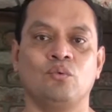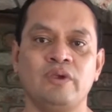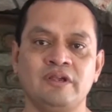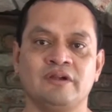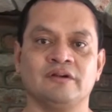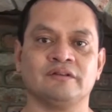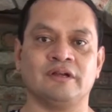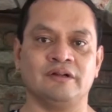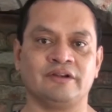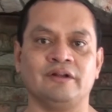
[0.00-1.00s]
weaker
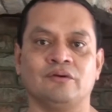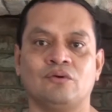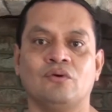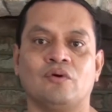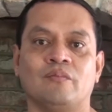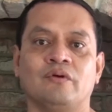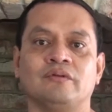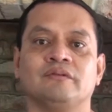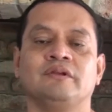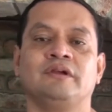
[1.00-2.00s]
than real growth hormone